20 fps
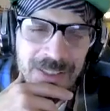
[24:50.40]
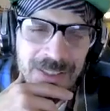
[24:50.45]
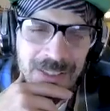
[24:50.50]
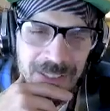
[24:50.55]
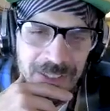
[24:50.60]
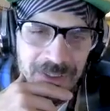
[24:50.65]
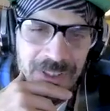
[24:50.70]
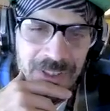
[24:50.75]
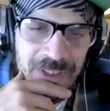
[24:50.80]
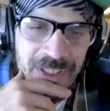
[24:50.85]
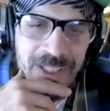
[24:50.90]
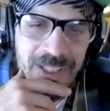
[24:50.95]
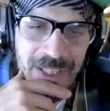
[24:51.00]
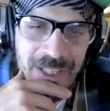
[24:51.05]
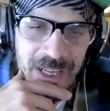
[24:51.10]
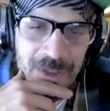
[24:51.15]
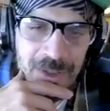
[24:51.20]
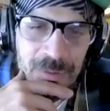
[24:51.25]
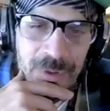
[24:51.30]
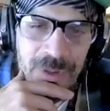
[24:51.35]
And you can
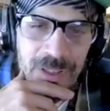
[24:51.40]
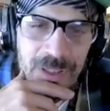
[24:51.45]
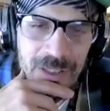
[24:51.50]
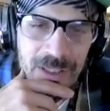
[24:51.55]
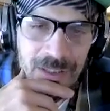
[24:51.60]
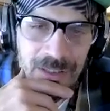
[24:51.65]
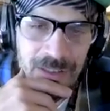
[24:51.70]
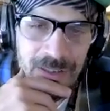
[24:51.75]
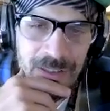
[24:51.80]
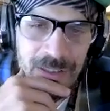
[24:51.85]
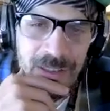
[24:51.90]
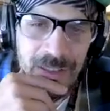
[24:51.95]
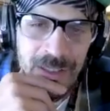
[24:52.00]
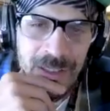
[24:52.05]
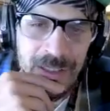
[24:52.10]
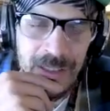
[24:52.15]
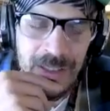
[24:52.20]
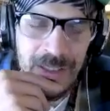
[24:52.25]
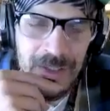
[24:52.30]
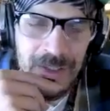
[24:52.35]
connect with it.
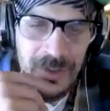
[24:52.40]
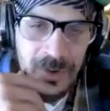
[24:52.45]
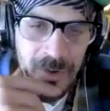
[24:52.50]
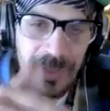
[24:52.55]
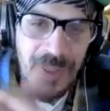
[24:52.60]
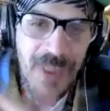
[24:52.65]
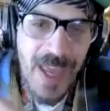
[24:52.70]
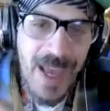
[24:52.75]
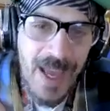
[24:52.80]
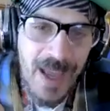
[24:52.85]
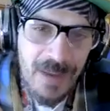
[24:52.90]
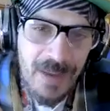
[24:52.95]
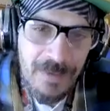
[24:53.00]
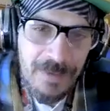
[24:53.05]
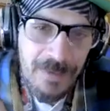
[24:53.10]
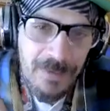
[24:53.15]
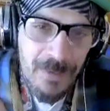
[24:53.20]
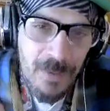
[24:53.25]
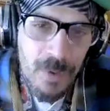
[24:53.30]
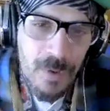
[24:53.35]
So that
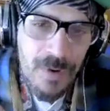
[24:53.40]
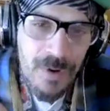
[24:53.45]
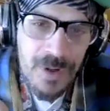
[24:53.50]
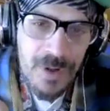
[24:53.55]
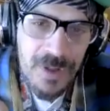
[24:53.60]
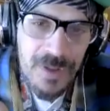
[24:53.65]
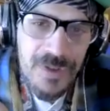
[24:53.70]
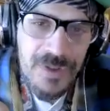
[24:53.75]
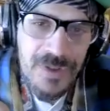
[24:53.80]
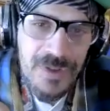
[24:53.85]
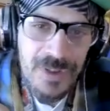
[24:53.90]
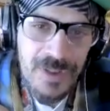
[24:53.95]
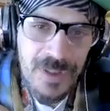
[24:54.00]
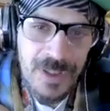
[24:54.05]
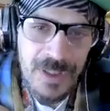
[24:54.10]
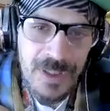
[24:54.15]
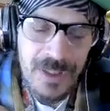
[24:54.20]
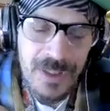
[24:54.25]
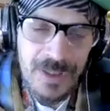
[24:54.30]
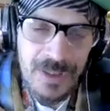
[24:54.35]
force,
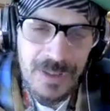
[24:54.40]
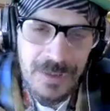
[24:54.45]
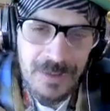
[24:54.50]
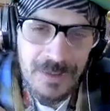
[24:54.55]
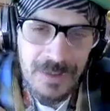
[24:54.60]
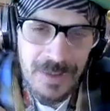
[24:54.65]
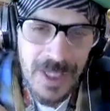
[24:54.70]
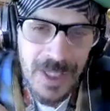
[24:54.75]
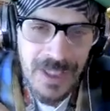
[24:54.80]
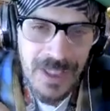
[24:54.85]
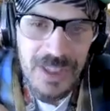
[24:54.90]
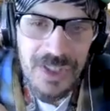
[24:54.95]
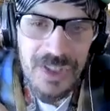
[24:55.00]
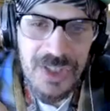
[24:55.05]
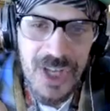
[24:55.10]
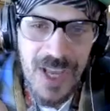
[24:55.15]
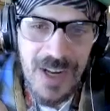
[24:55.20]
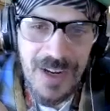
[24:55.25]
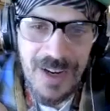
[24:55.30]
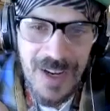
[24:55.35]
like the
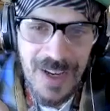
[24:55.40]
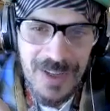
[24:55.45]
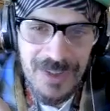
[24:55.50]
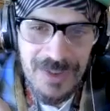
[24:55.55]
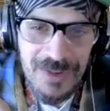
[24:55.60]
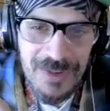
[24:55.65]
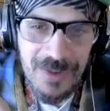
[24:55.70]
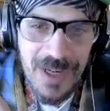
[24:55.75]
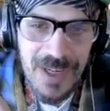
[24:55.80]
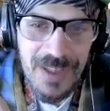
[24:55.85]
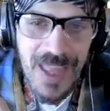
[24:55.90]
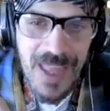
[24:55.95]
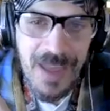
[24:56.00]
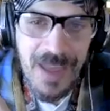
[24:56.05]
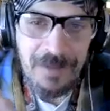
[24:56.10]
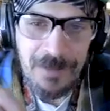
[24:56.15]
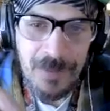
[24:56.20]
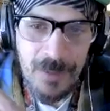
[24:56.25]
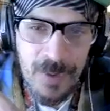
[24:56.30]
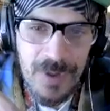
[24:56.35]
Jedis, right? That
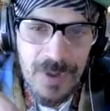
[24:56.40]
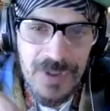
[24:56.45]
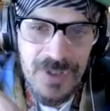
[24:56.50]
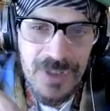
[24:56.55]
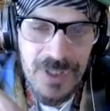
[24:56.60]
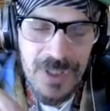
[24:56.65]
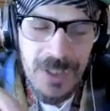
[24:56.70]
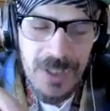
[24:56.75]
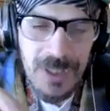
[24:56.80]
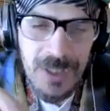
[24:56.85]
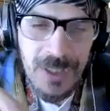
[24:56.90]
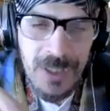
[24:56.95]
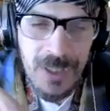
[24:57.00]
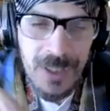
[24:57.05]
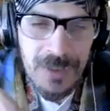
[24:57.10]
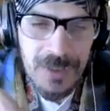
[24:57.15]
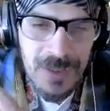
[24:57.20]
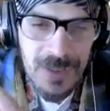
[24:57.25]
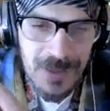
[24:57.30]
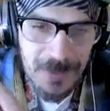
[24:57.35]
force,
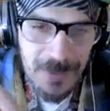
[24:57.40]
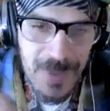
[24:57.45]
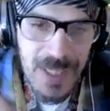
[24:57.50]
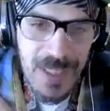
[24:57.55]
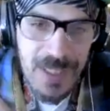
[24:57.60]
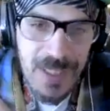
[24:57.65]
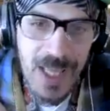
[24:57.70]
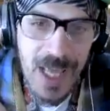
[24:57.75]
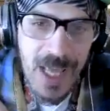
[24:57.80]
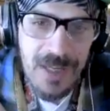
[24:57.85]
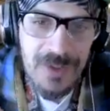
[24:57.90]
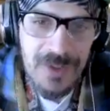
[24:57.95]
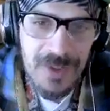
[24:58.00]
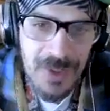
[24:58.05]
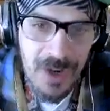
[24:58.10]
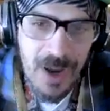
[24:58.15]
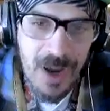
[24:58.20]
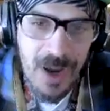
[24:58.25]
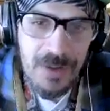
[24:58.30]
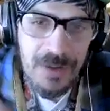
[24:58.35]
to me, that is
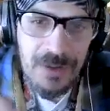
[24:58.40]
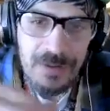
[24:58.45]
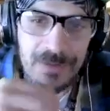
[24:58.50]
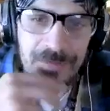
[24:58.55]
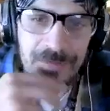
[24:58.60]
God.